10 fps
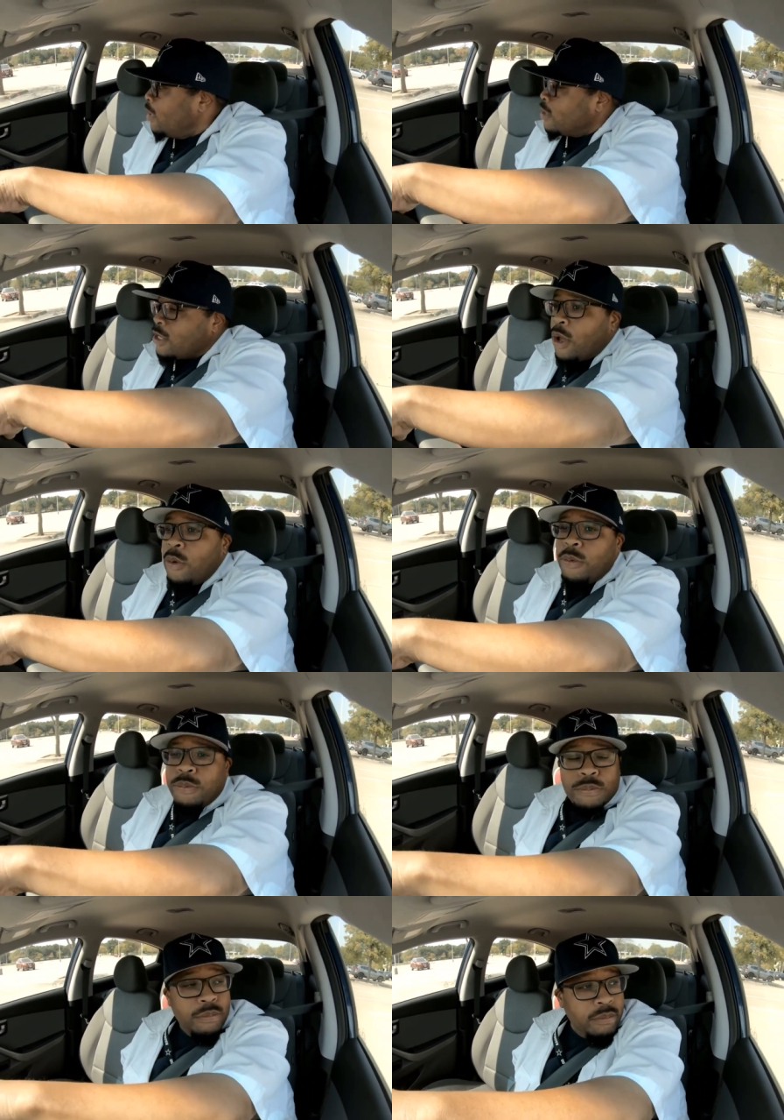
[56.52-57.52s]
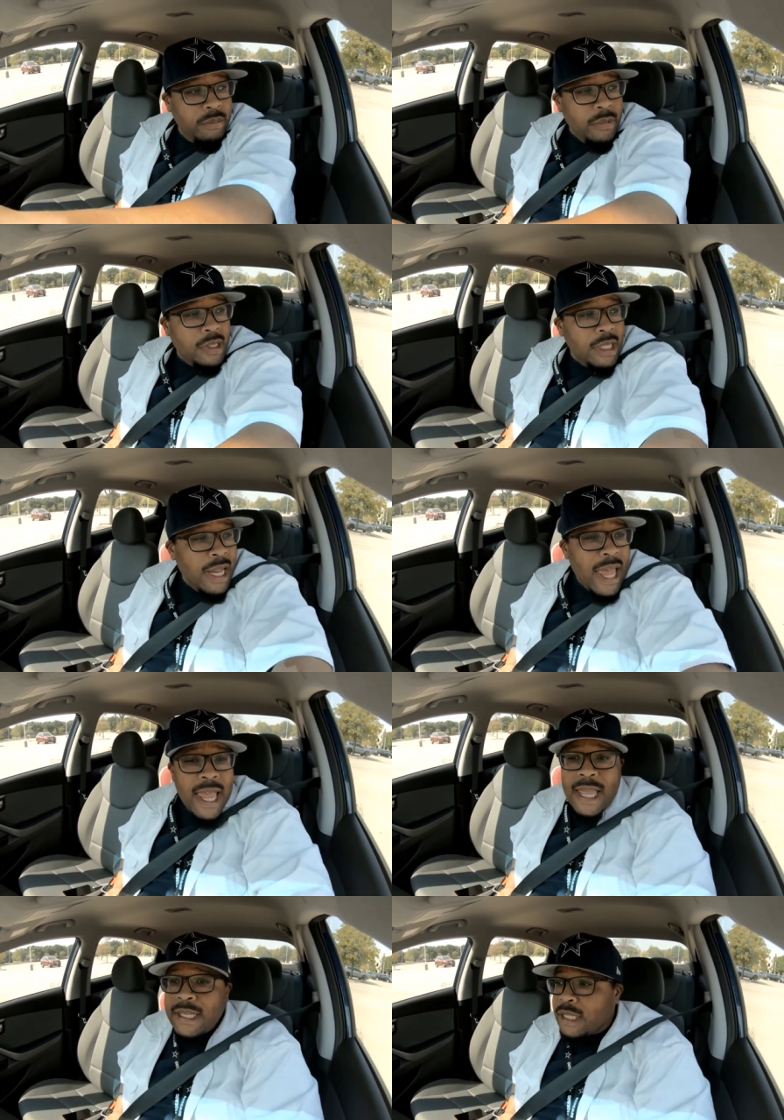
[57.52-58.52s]
So
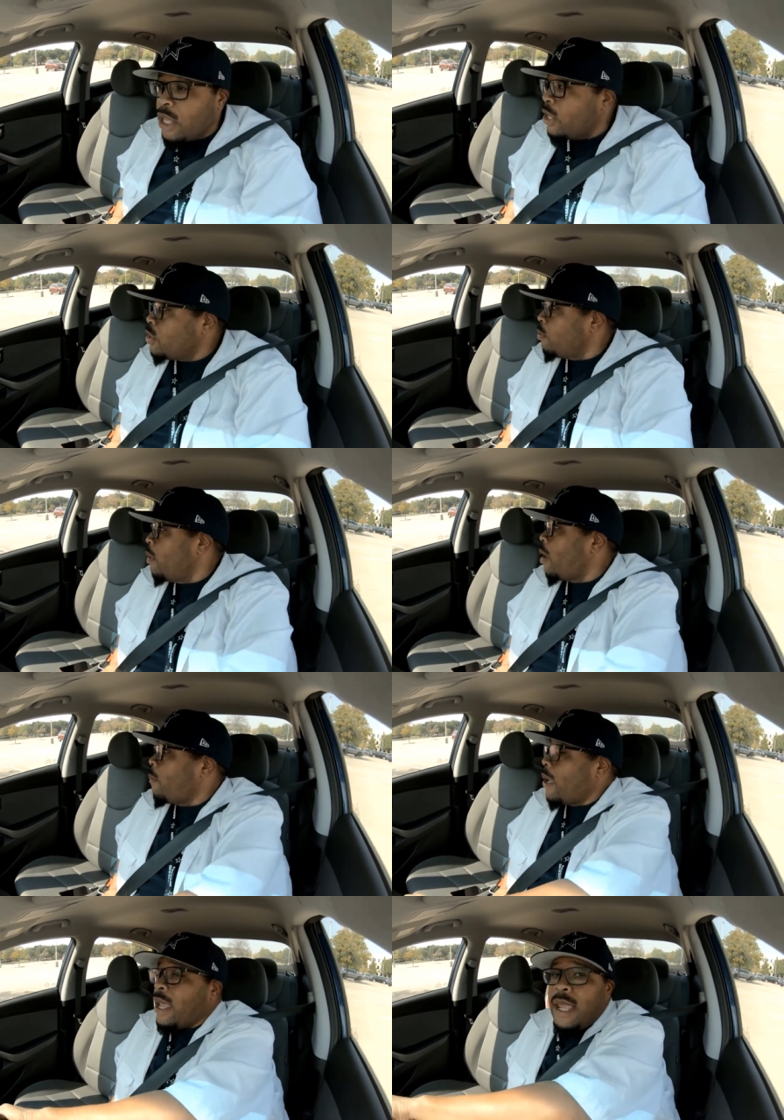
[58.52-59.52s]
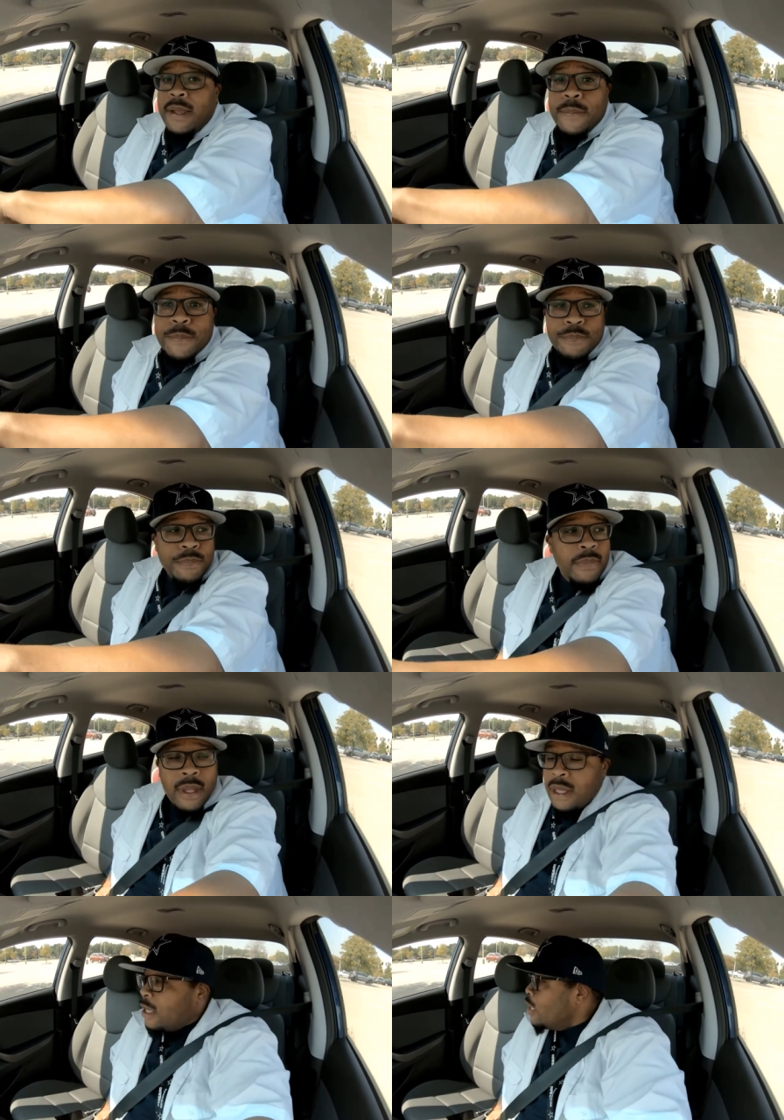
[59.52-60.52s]
today's lunch mukbang
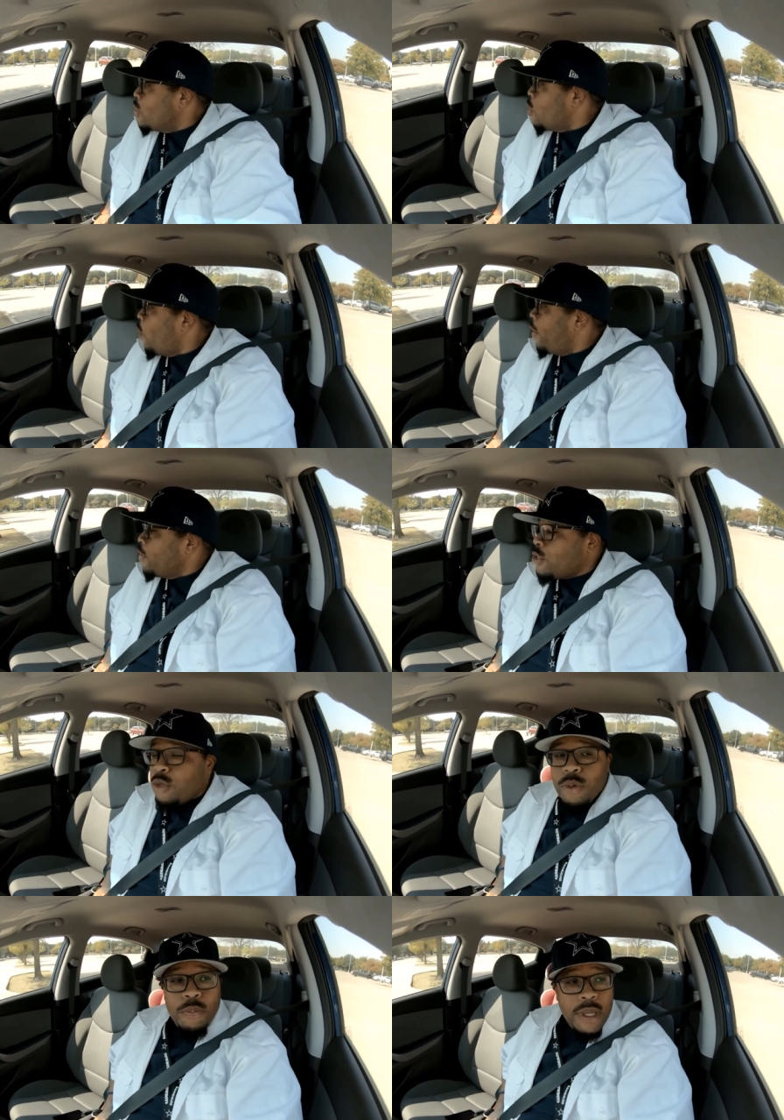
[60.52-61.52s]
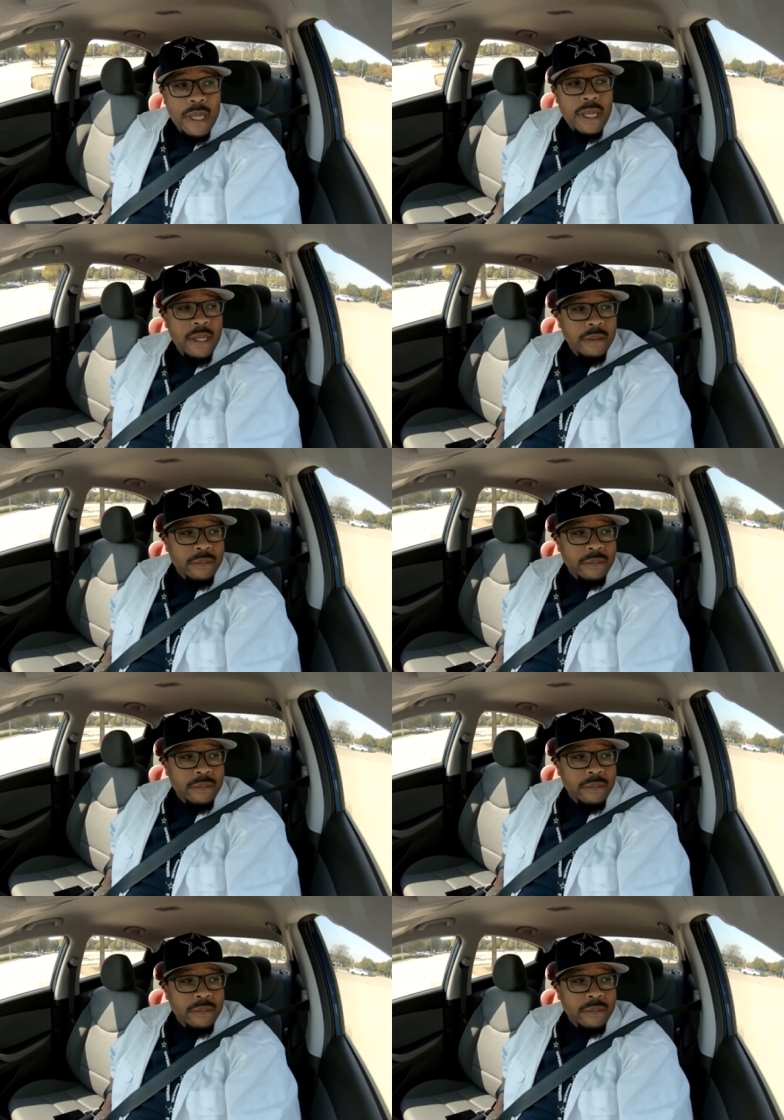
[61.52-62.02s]
is going to be